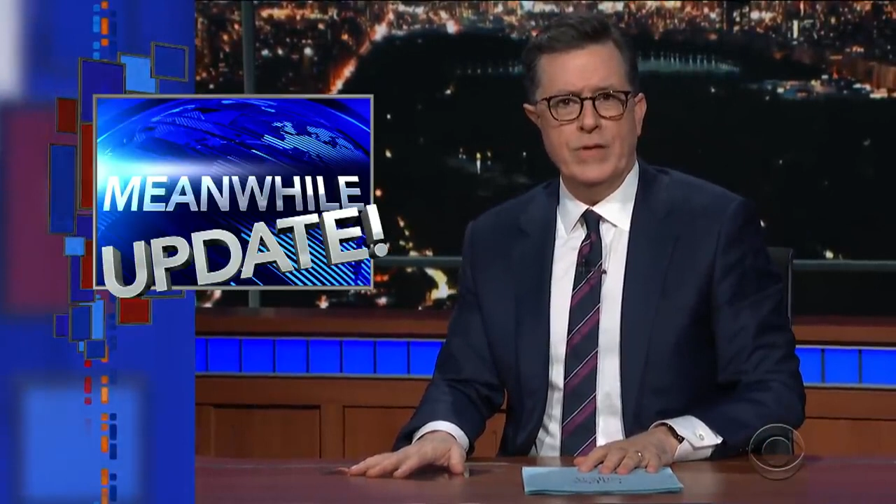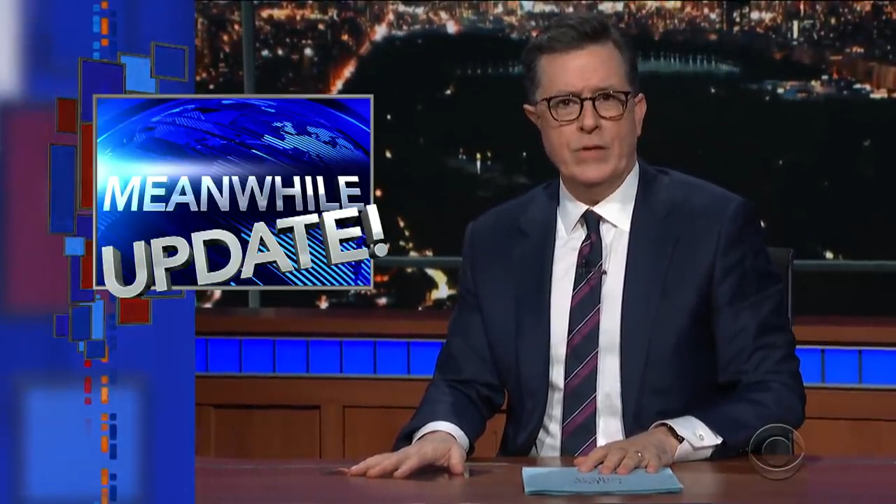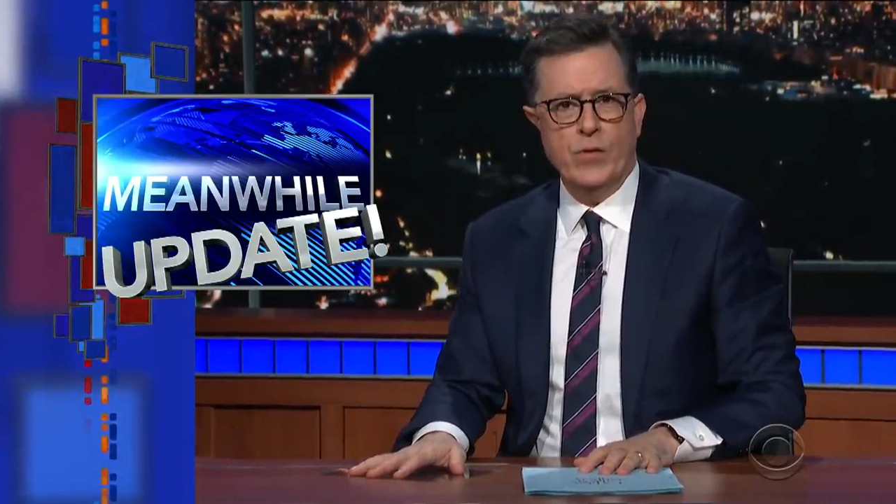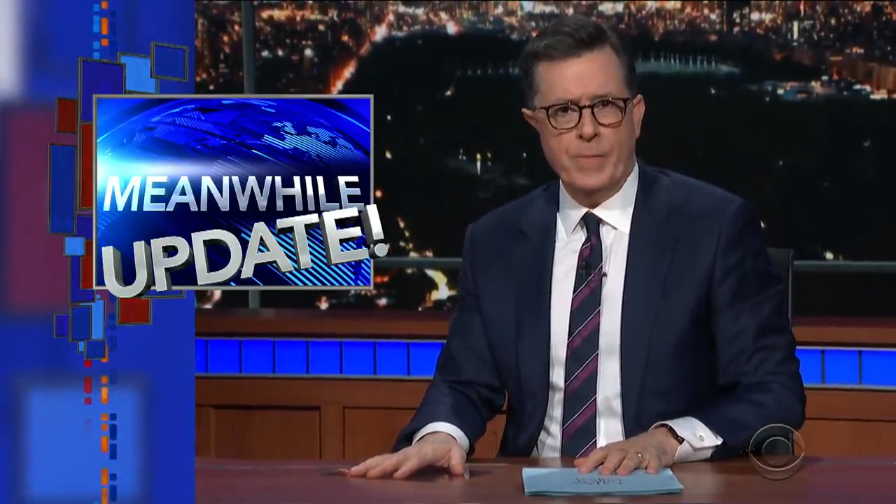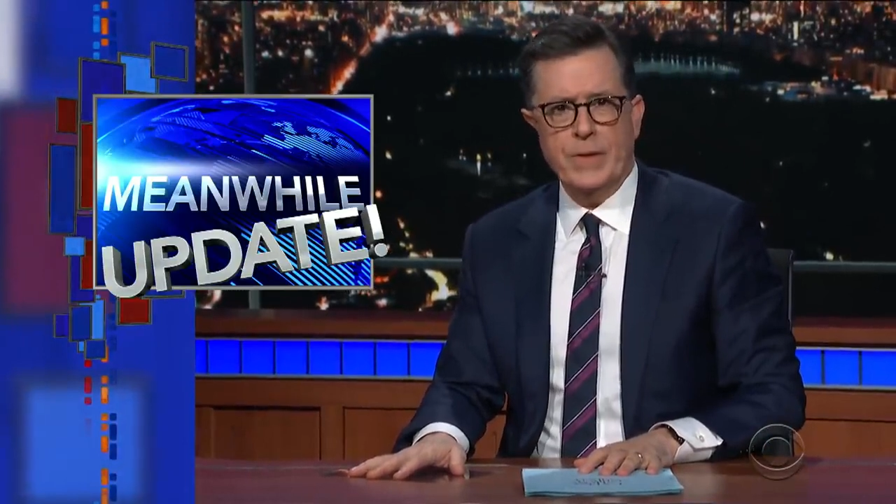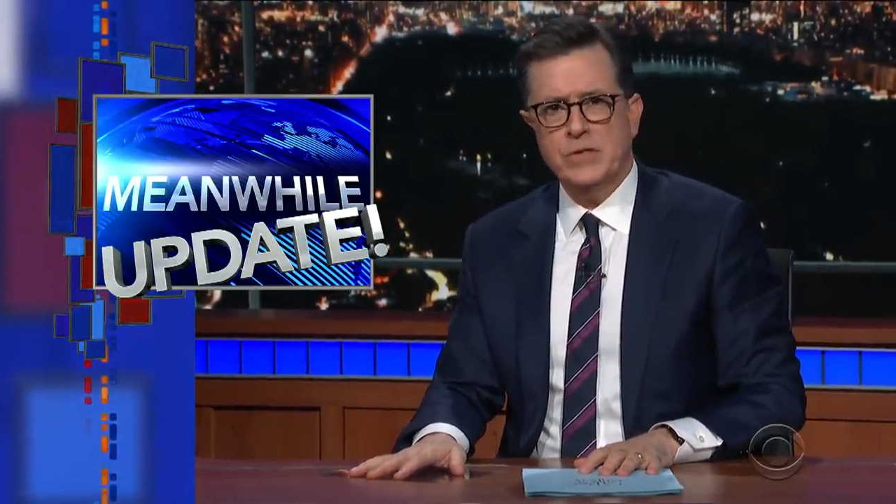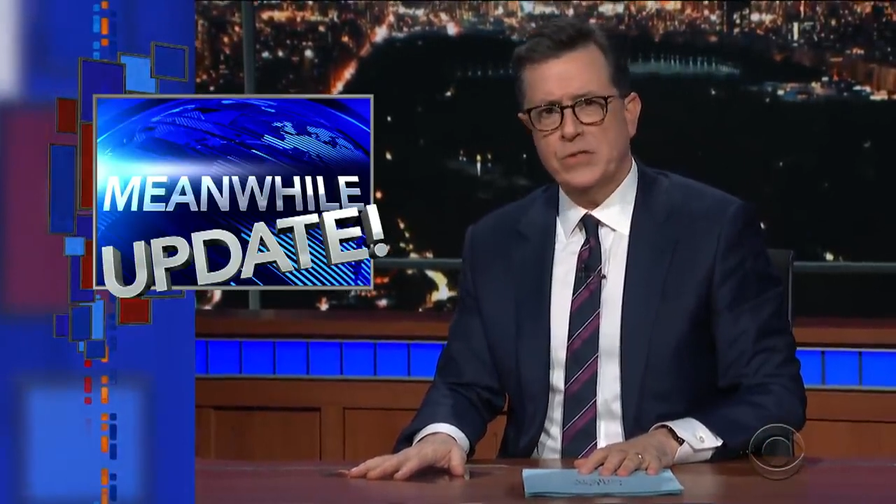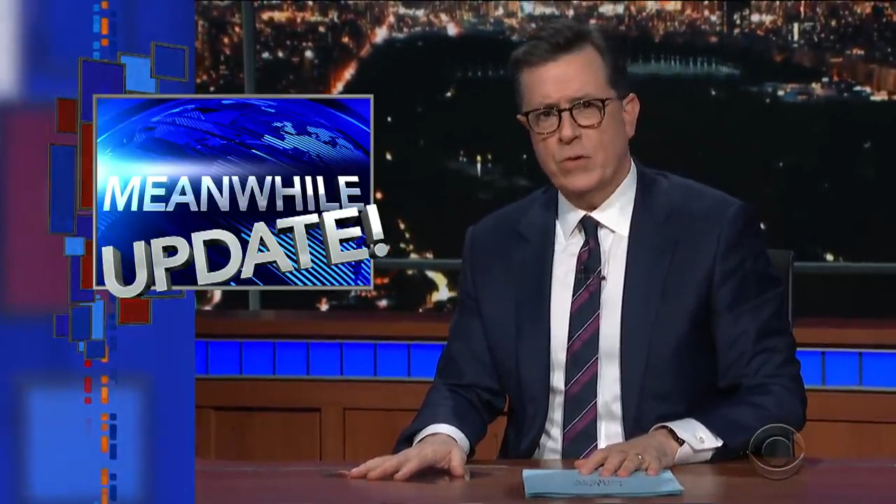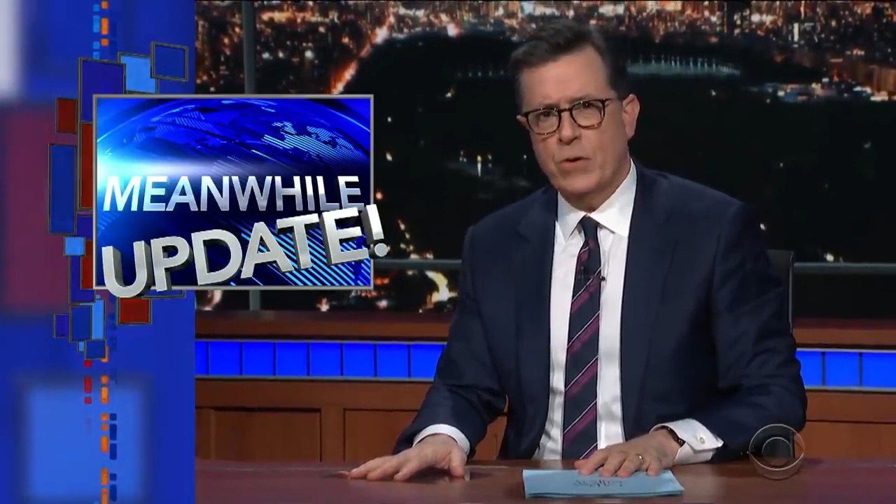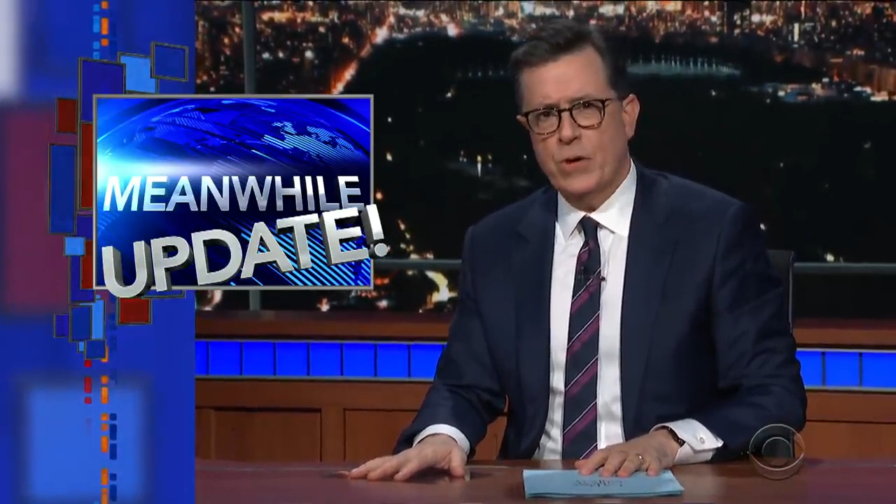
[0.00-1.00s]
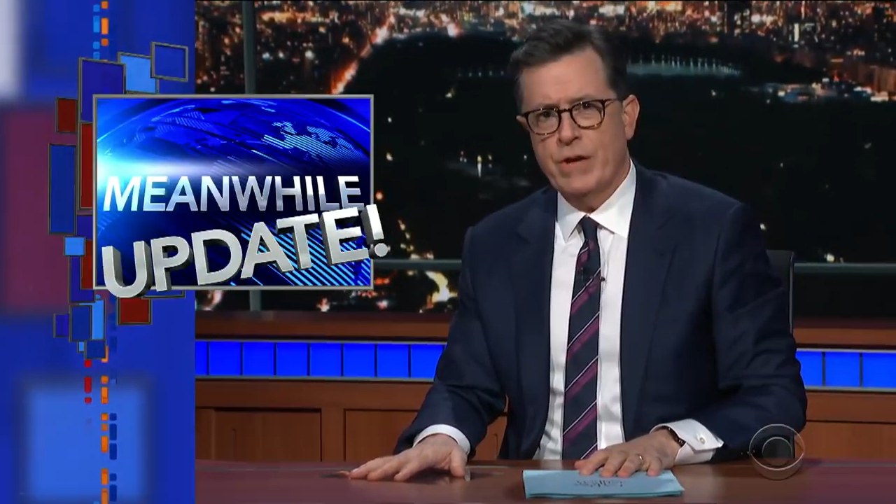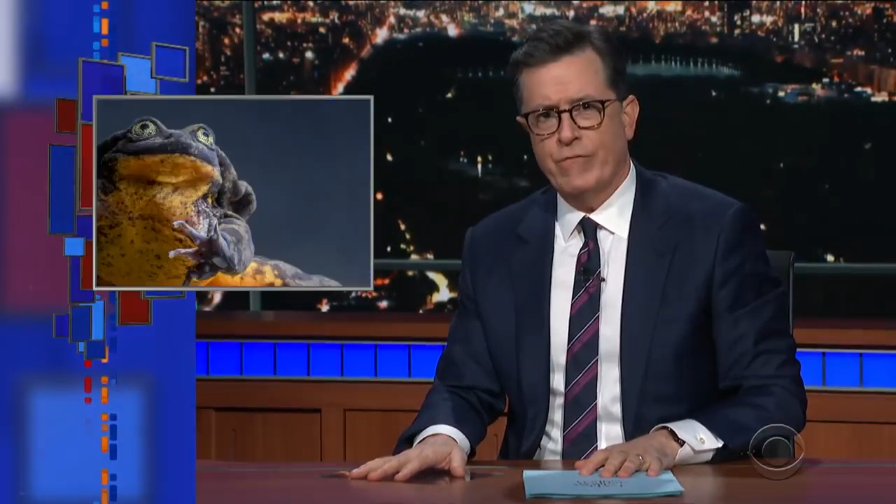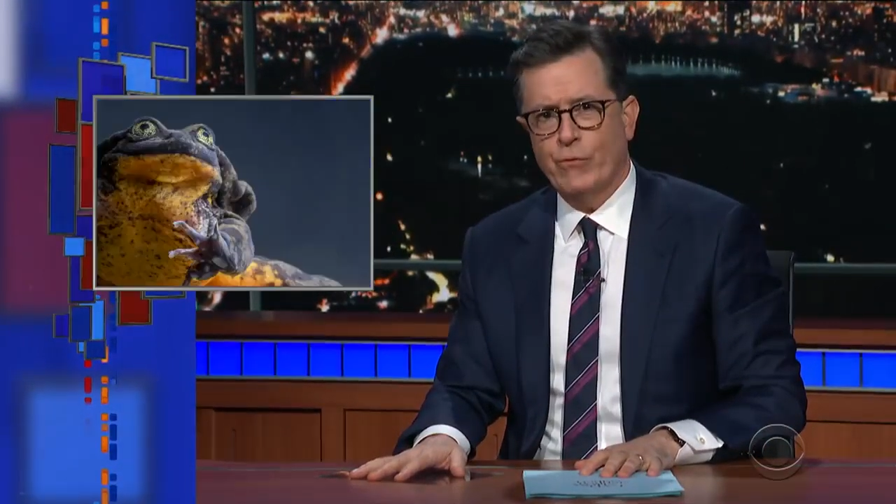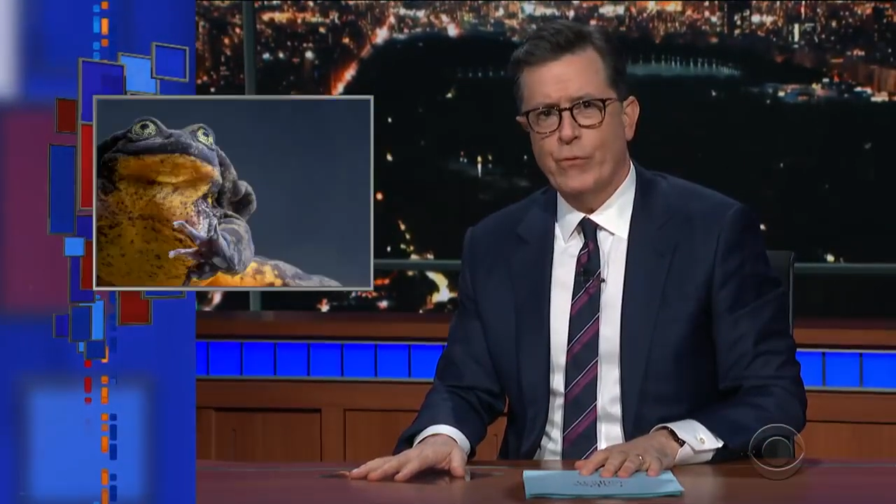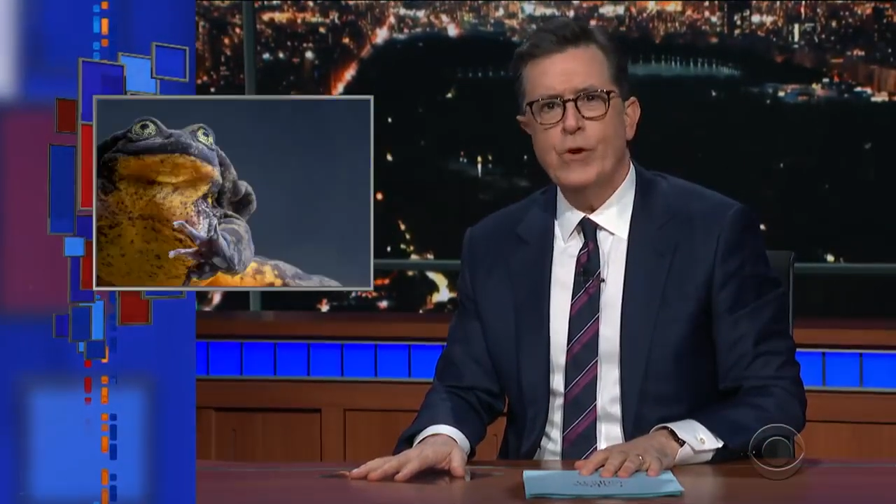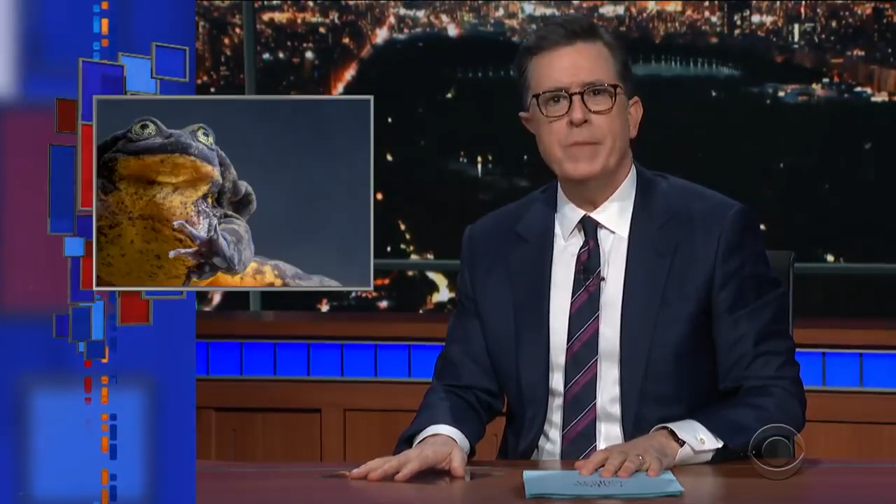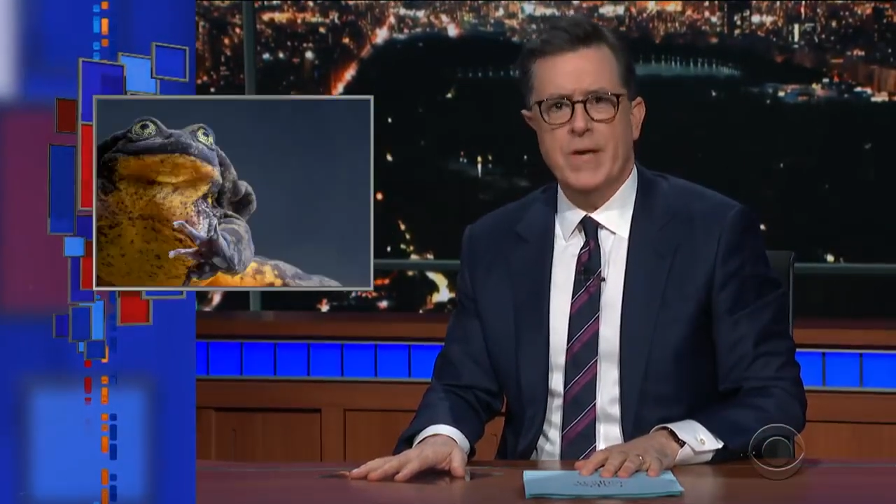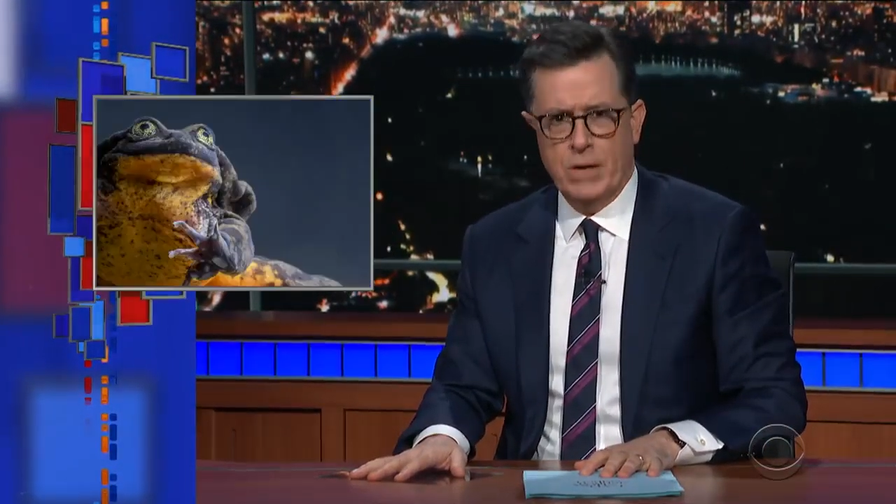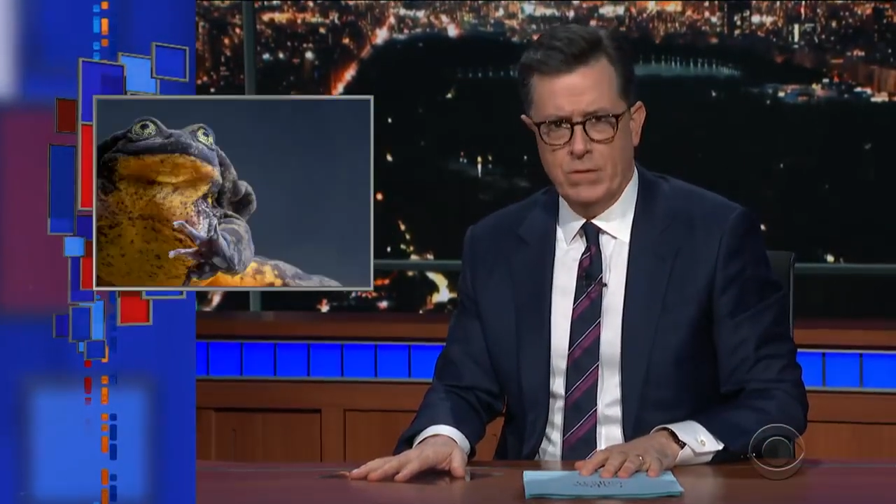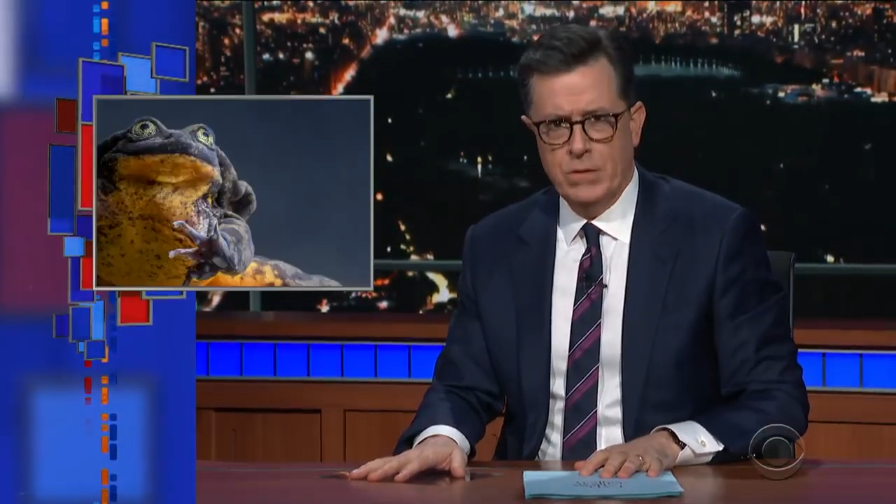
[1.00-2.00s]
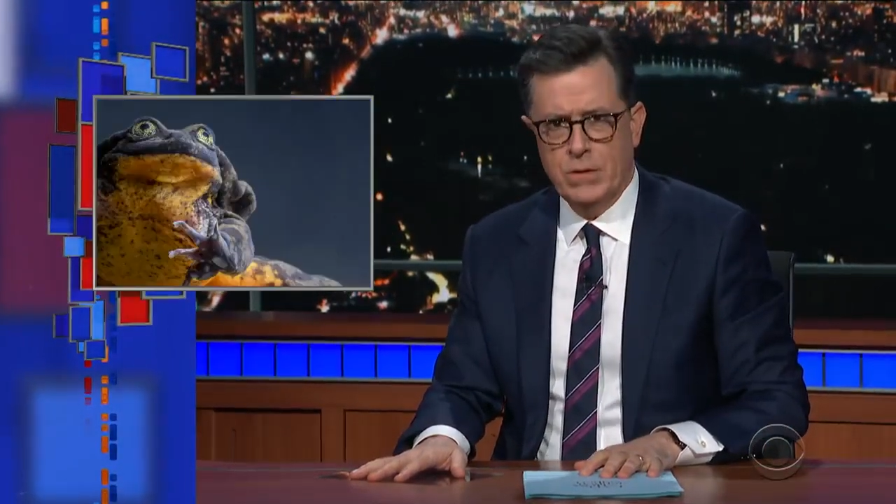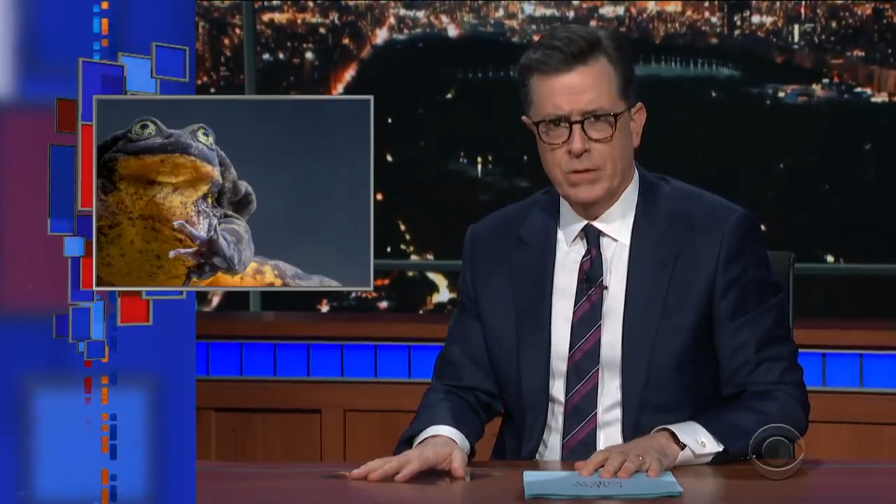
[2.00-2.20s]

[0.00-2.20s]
the gripping story of Romeo,